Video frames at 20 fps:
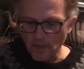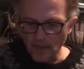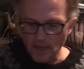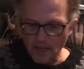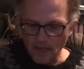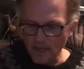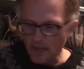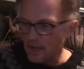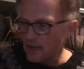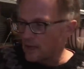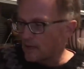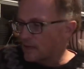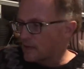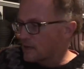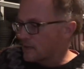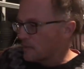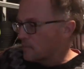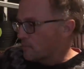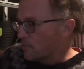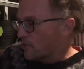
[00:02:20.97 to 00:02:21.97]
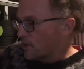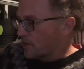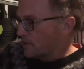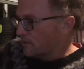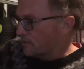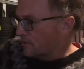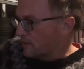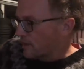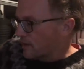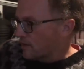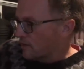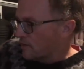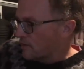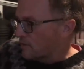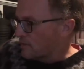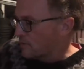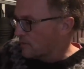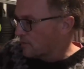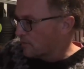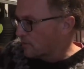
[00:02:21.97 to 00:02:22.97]
and it breaks down.
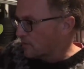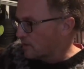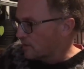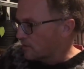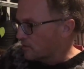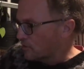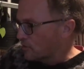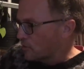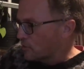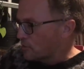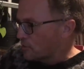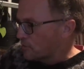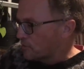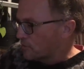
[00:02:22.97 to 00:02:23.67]
That zone